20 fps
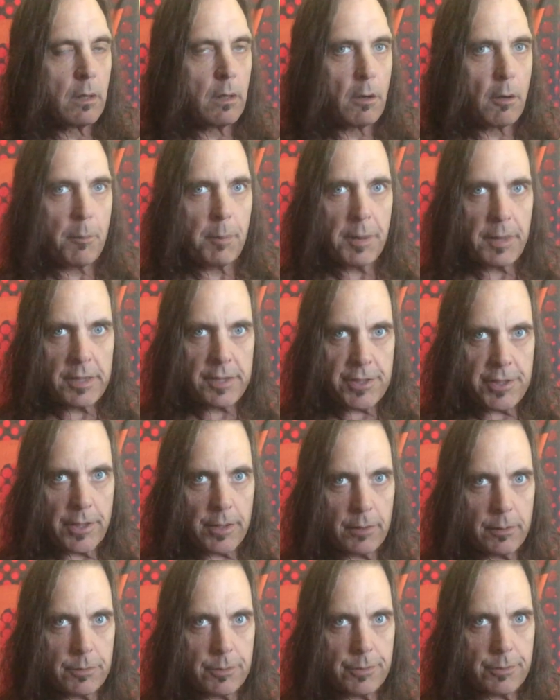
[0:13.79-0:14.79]

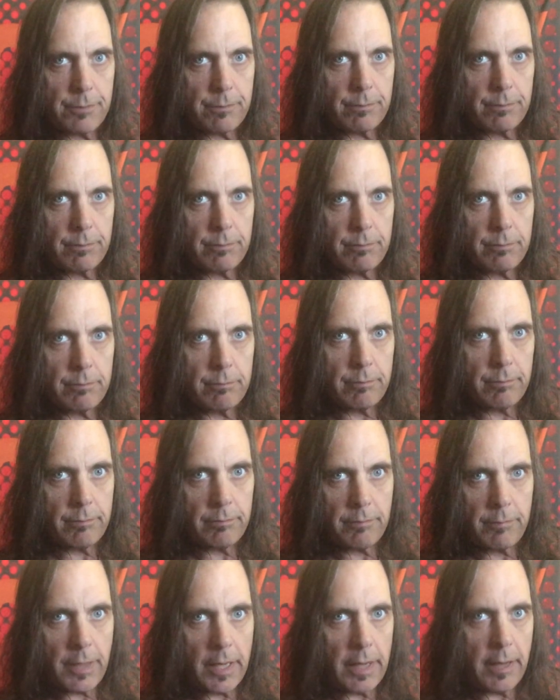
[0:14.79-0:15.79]
arpeggios,
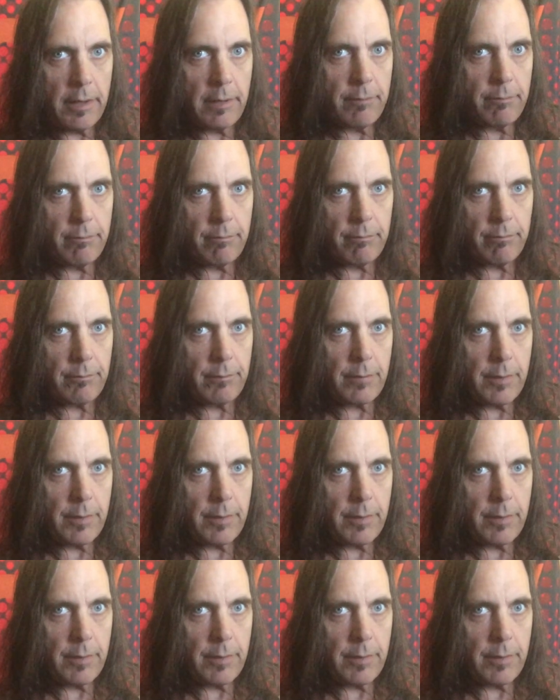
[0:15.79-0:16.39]
and